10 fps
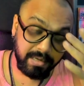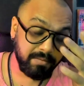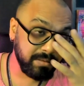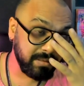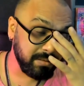I
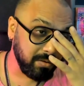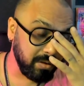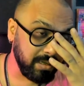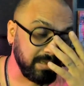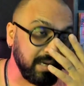was just
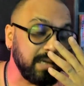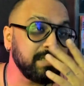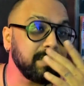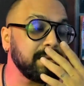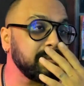calling Naz
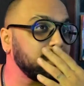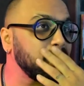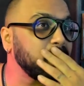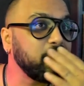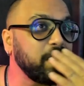
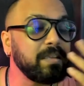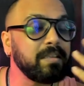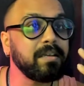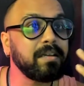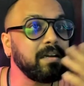and
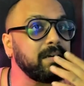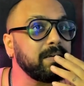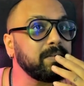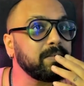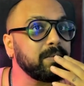kicking the car
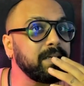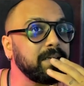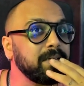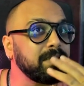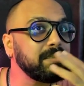so that
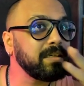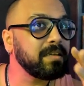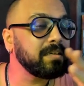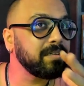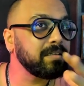she
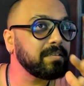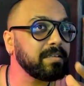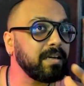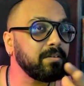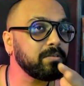can
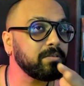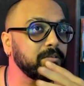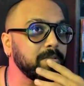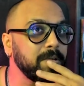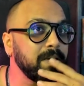understand
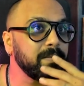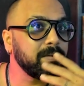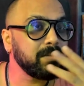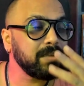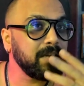also,
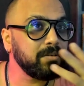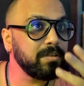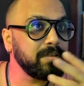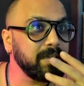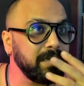because I
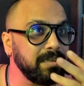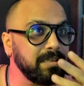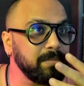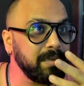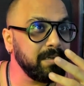couldn't really
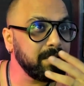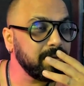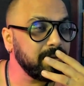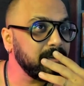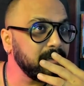speak,
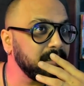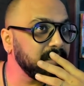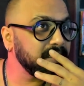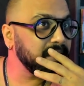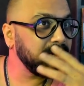
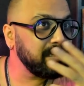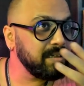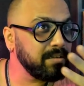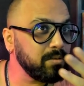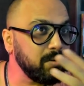that I
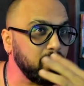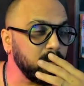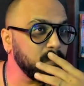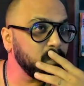need to go.